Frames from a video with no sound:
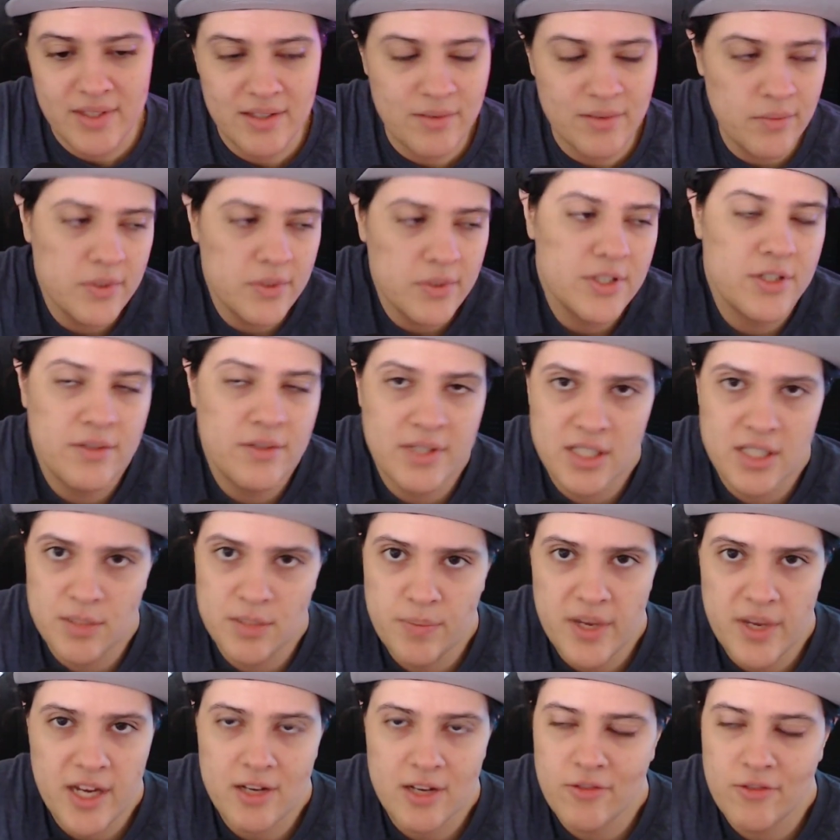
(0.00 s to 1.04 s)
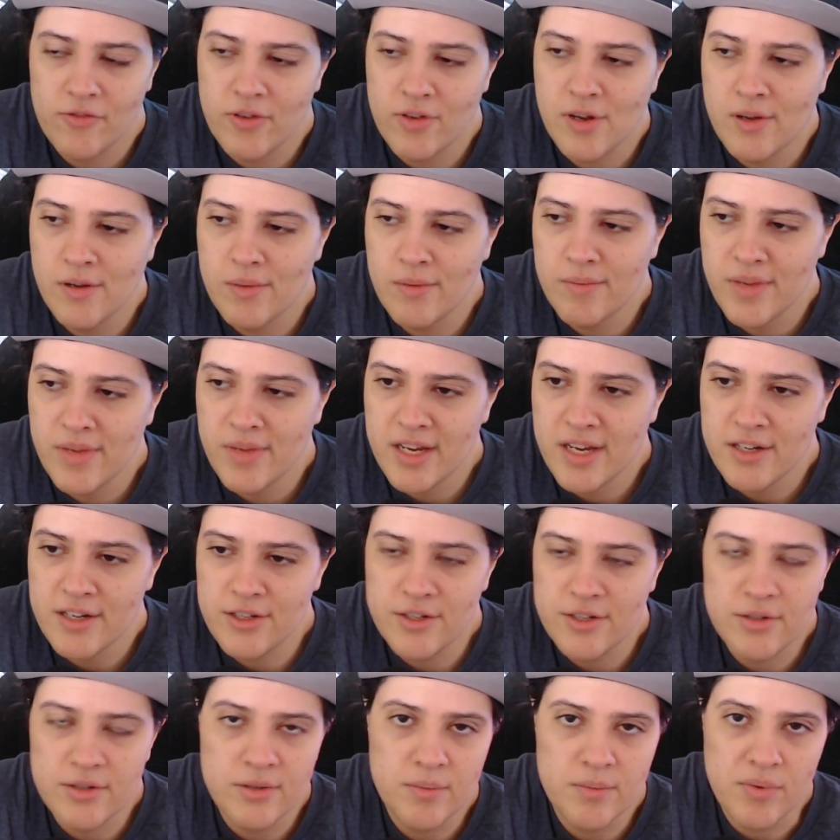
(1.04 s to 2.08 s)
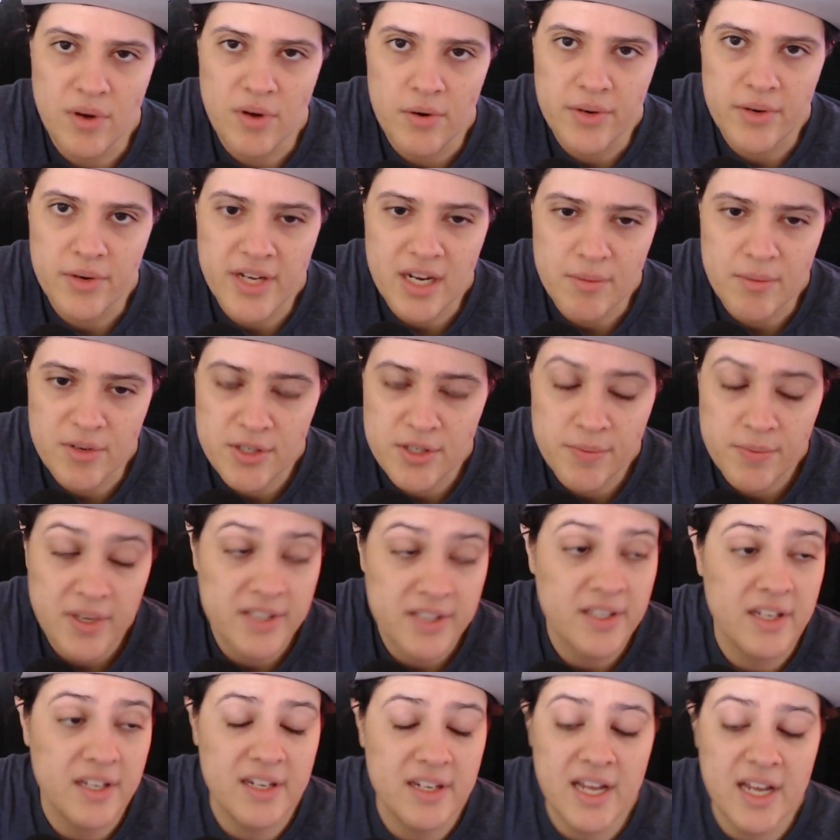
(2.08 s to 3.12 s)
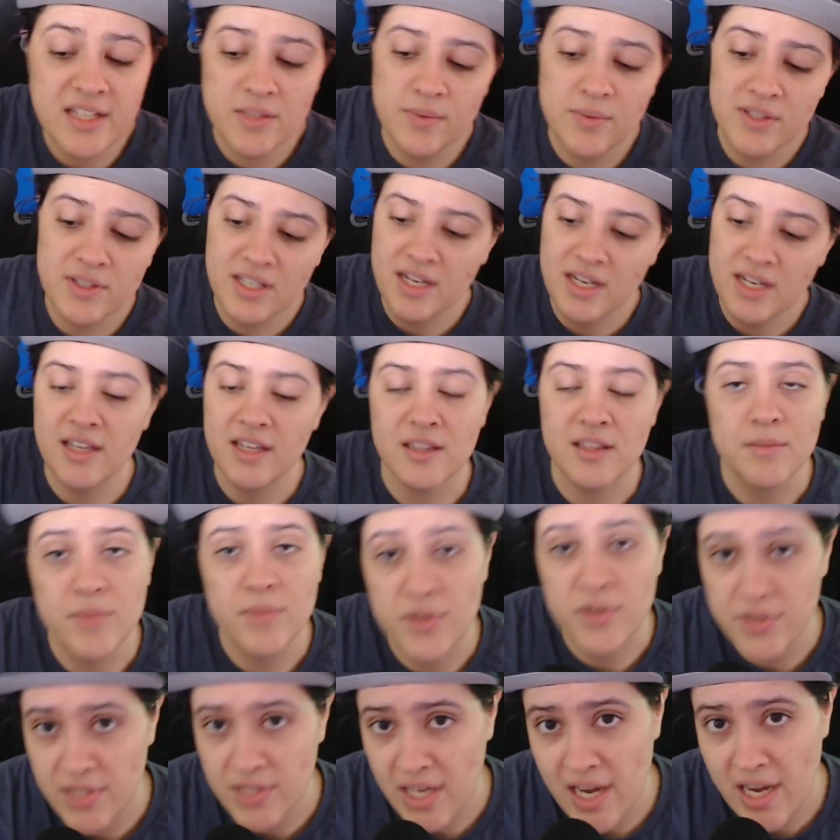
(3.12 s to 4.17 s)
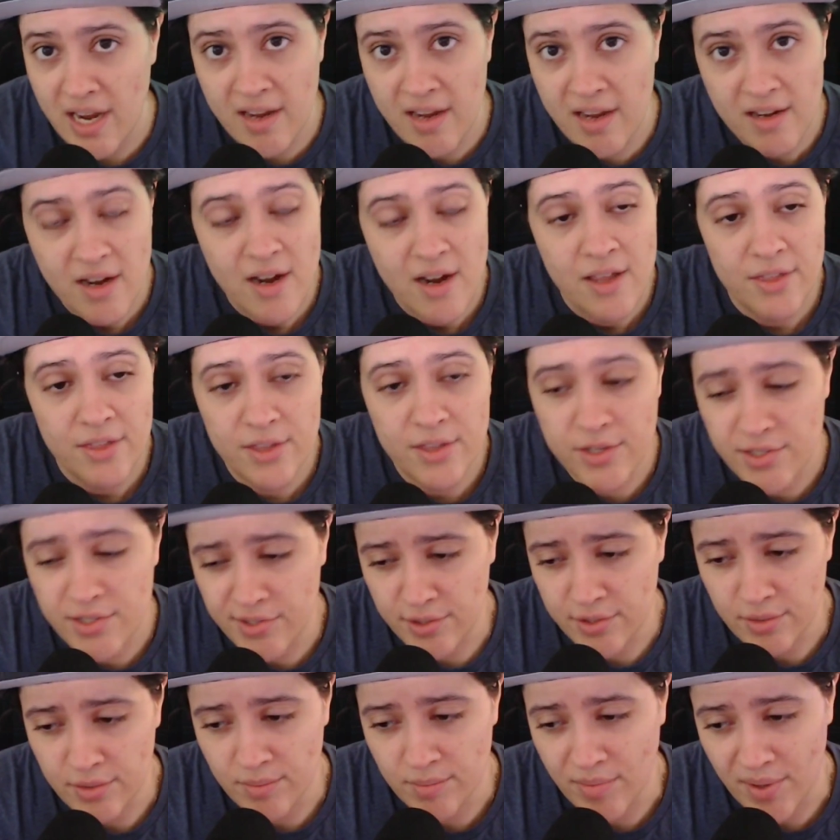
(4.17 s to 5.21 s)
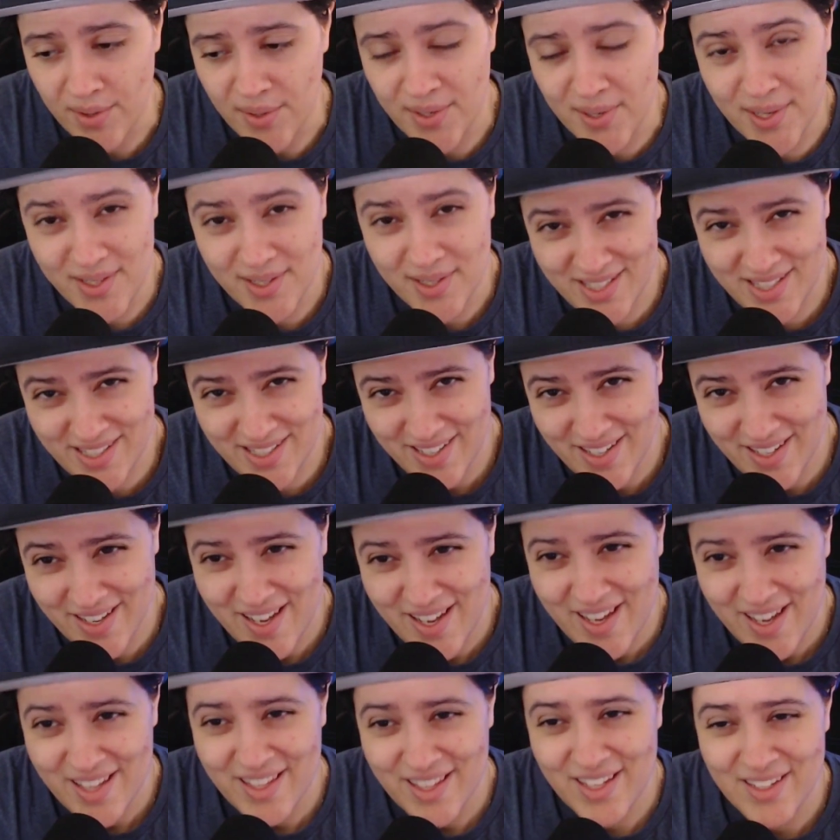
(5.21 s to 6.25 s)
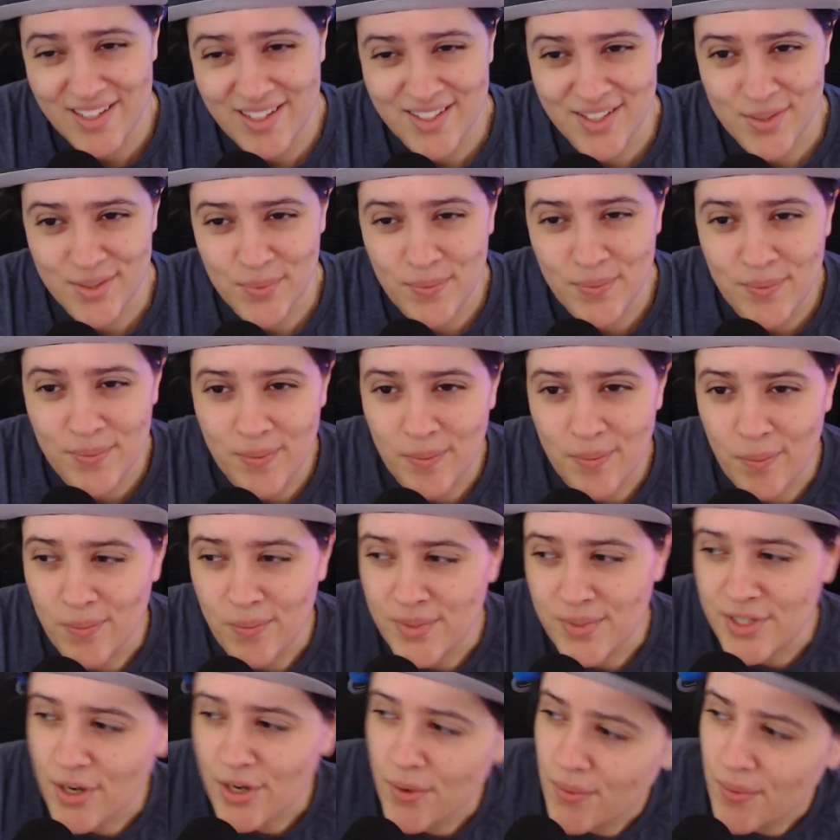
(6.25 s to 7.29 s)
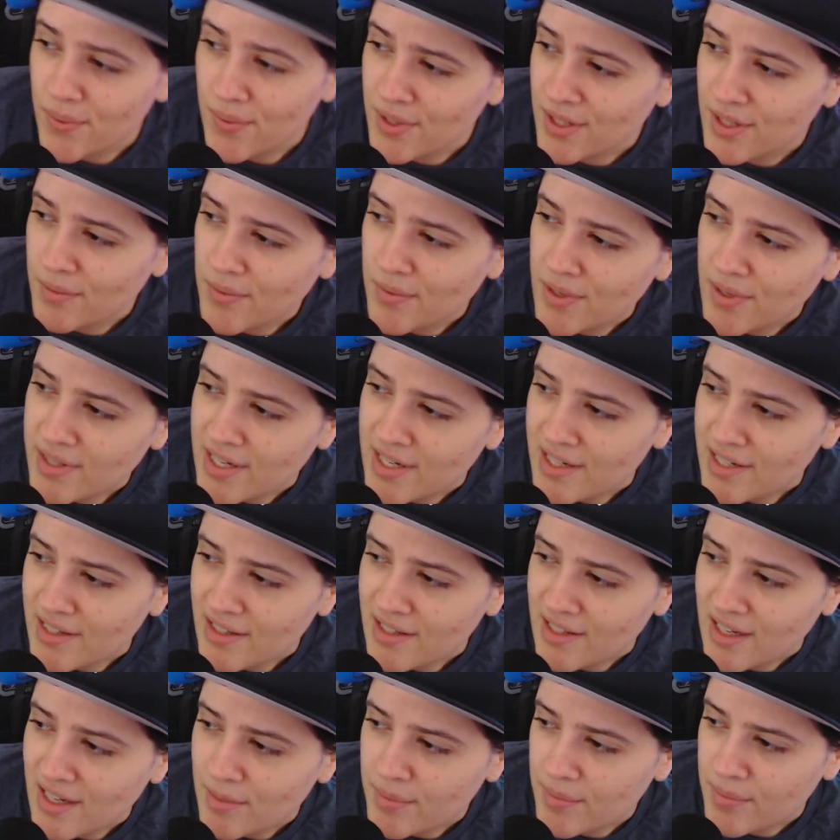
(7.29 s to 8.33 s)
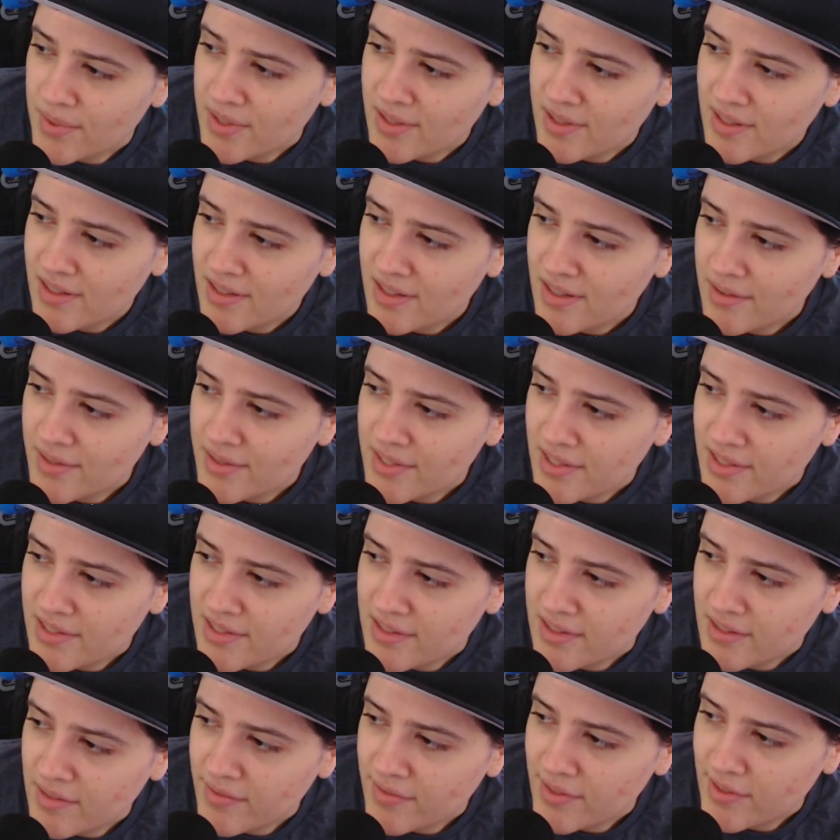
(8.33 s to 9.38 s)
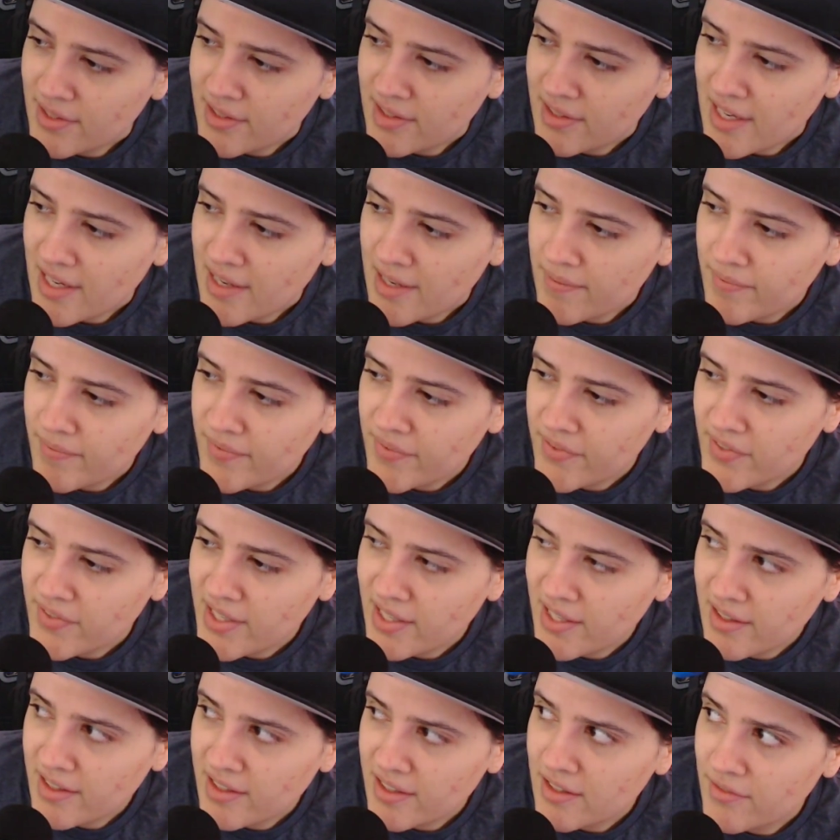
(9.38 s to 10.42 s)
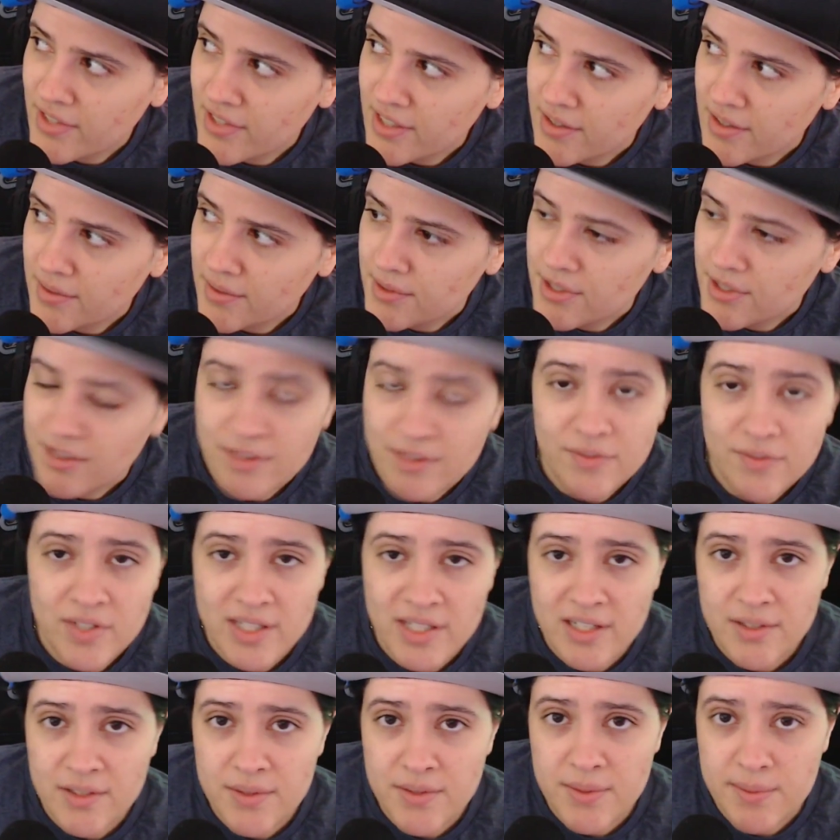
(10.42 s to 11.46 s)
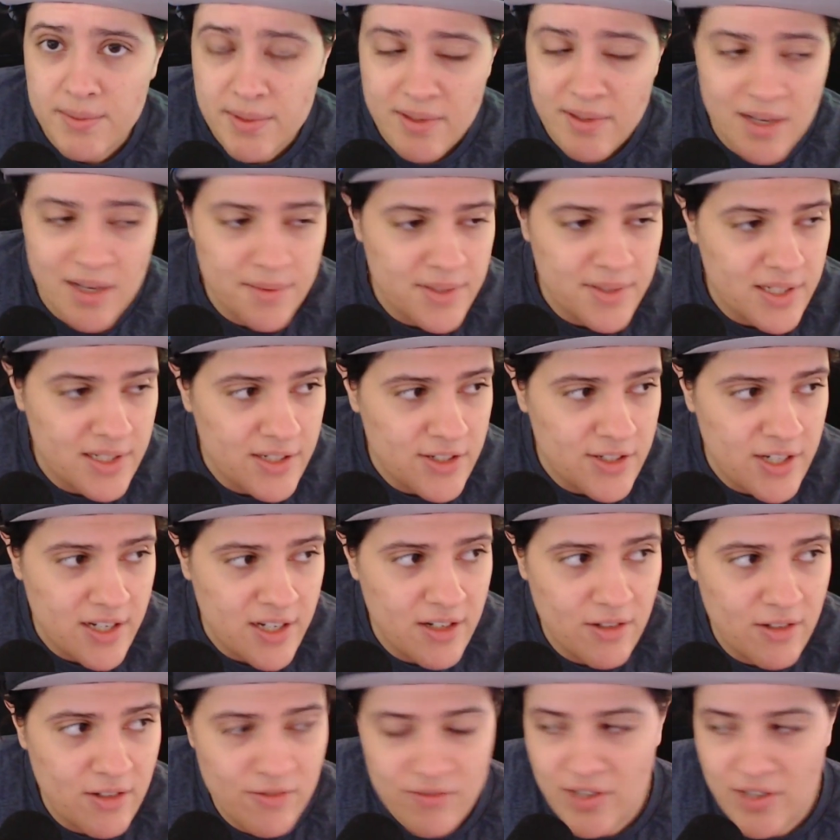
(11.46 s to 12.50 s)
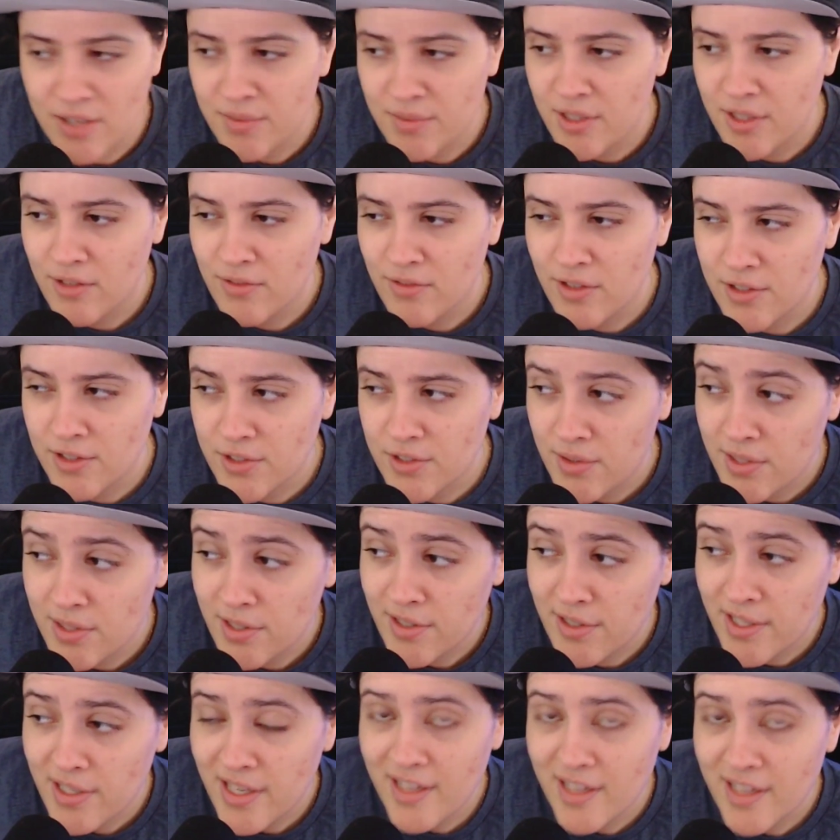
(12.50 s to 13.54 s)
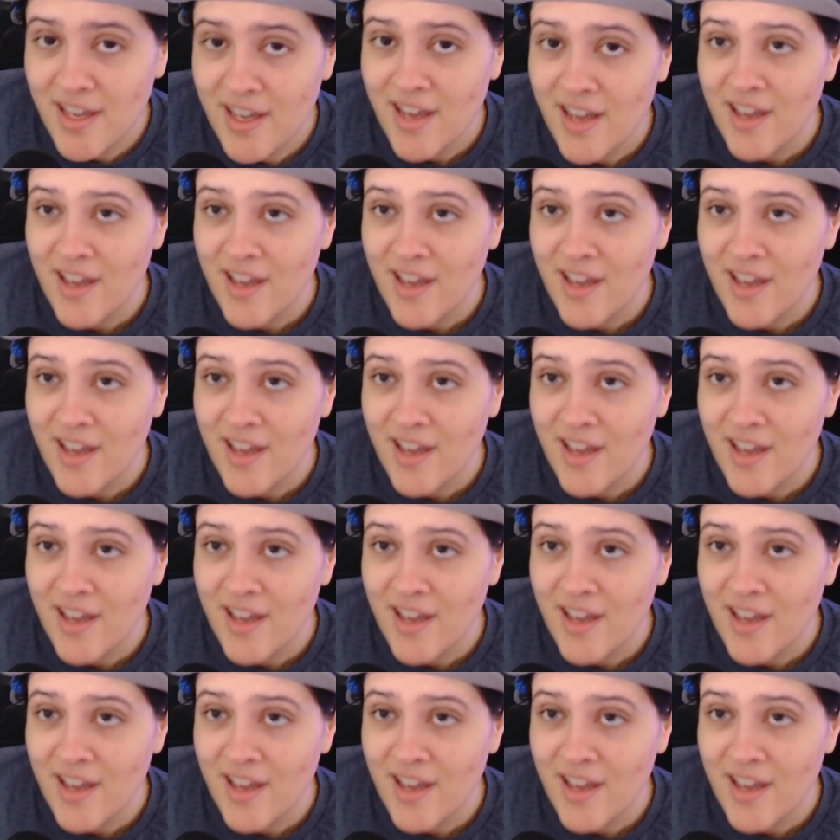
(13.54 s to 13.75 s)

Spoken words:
What you expect from a dude bro gamer space. And that's what they hate the most. They hate the dude bros. They just don't really want any of that. But anyways, guys, I'll leave you at that. If you can like the video, share the video, subscribe to the channel, follow me over on Twitter or Kick